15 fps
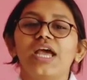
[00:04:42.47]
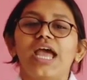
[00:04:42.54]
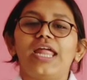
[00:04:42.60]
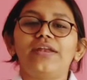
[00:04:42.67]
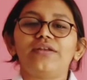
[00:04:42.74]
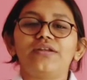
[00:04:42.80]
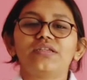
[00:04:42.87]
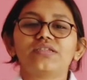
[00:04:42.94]

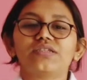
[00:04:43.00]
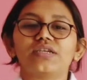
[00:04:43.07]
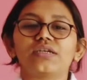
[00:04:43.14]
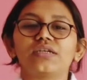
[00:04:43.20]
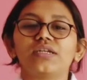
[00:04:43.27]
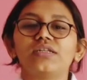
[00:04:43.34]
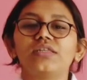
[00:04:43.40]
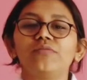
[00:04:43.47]
and
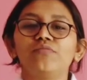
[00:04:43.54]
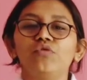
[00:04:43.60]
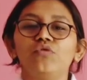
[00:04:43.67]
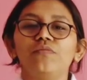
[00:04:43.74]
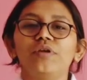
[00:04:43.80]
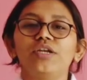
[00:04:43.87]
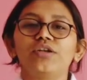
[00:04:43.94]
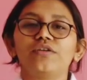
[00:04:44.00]
restricted the
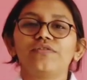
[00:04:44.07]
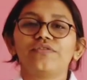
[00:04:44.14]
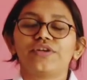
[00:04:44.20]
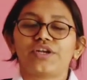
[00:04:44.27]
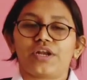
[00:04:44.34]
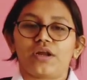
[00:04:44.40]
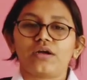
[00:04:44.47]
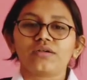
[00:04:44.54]
movement of
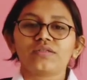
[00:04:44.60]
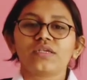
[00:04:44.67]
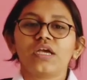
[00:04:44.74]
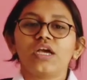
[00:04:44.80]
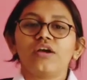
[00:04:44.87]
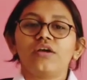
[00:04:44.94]
trucks,